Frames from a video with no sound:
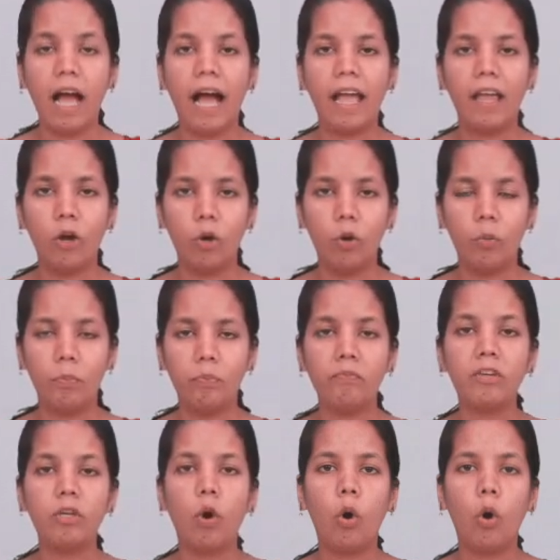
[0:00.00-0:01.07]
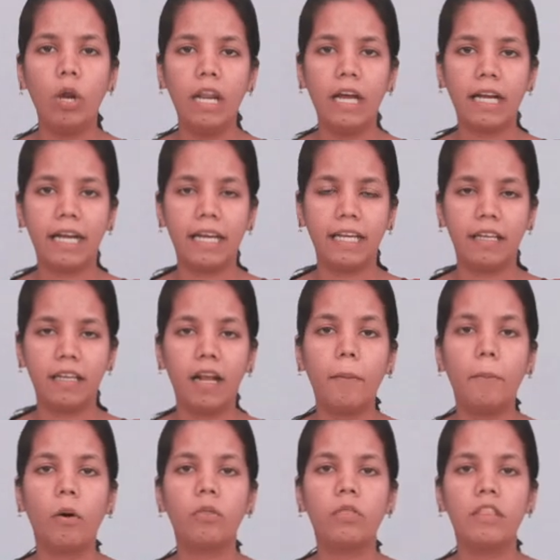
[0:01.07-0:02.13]
I hope we all are clear
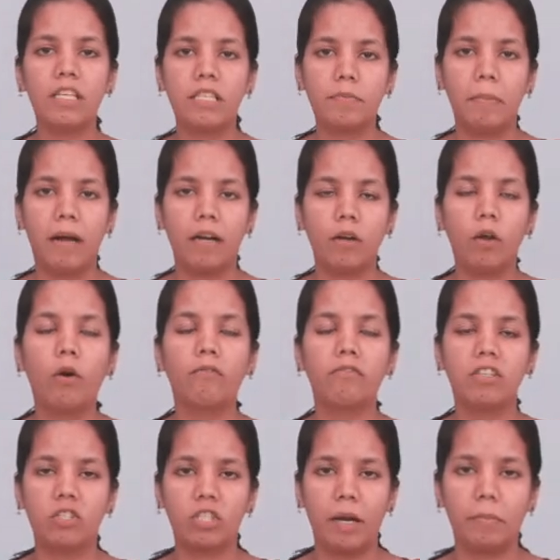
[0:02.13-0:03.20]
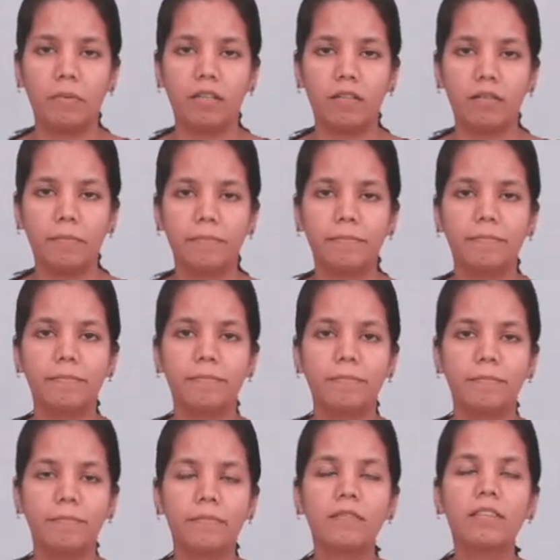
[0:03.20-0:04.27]
about this part of the chapter.
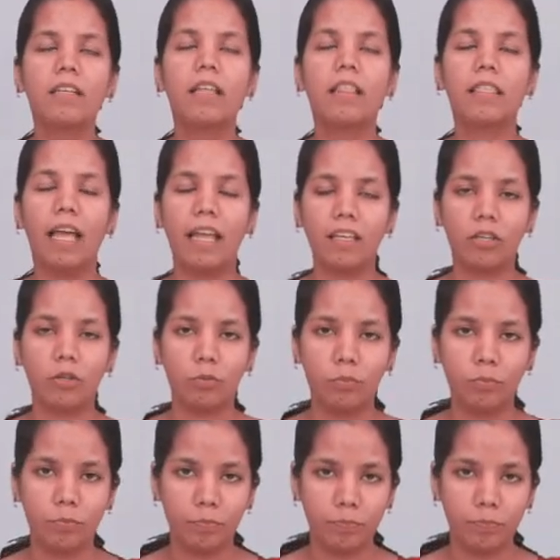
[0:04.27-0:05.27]
Thank you.